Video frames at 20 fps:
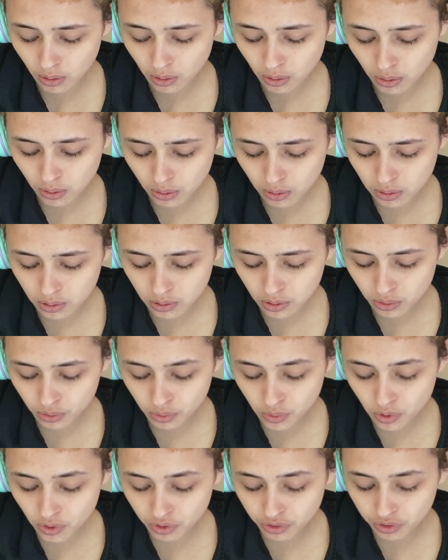hold
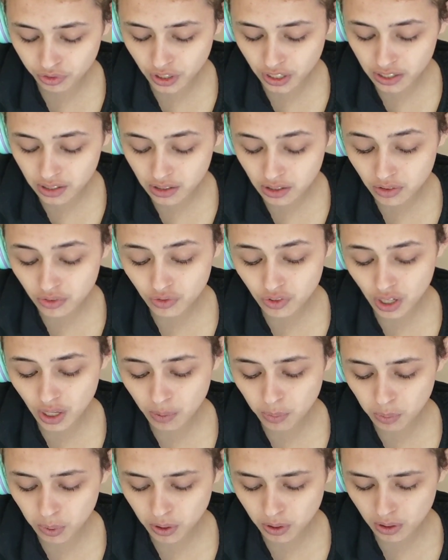reflective
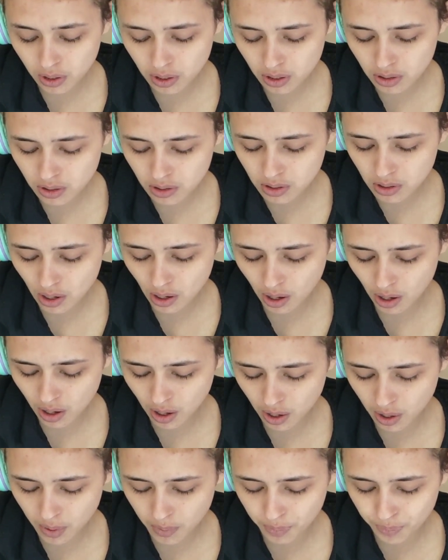time periods
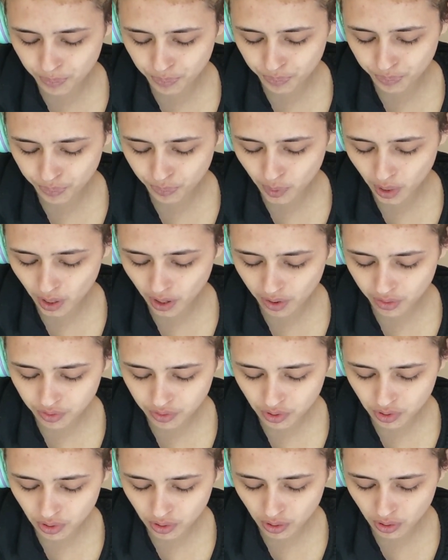
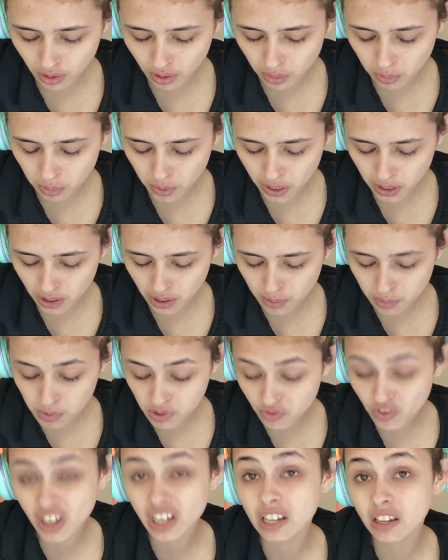after breakups
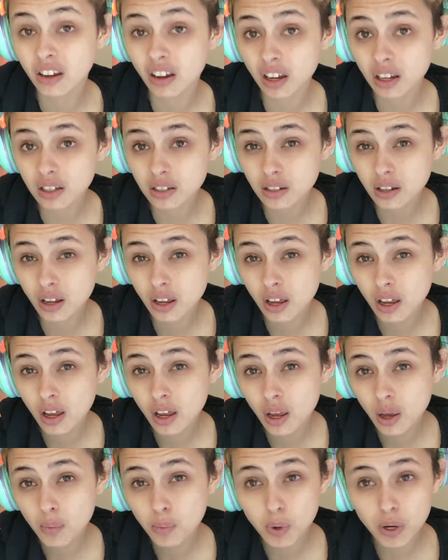of any kind,
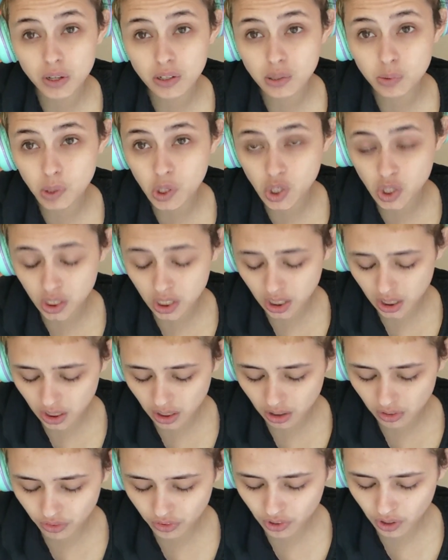but
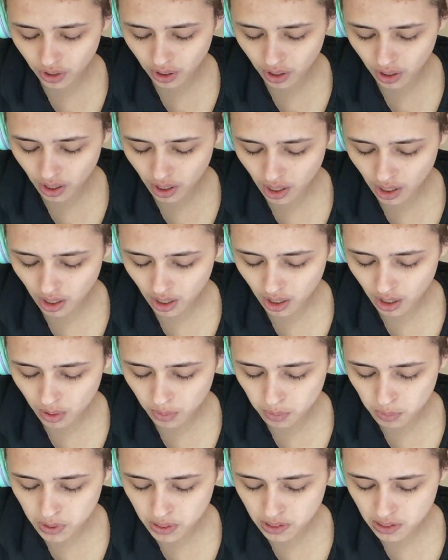especially if they're
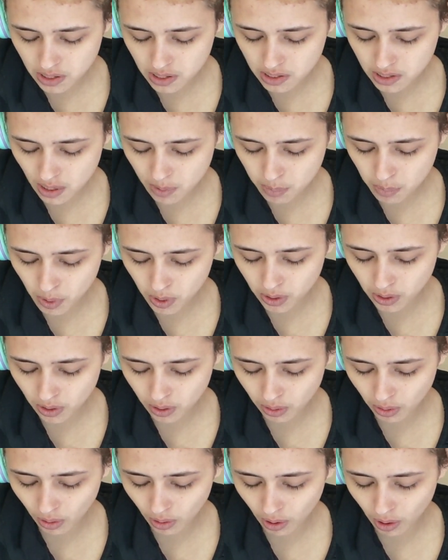a BDSM
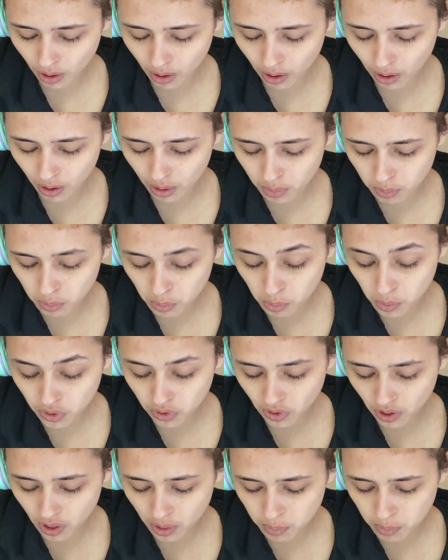one
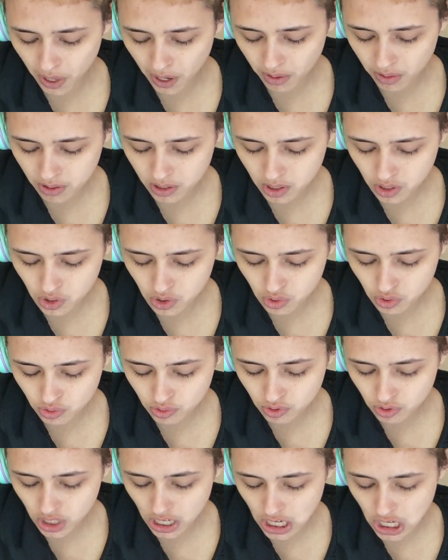with a power
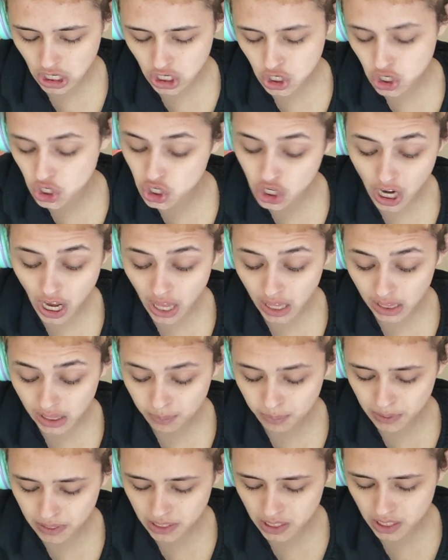exchange
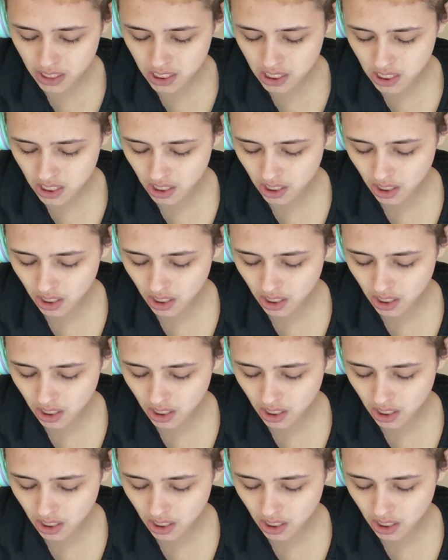element.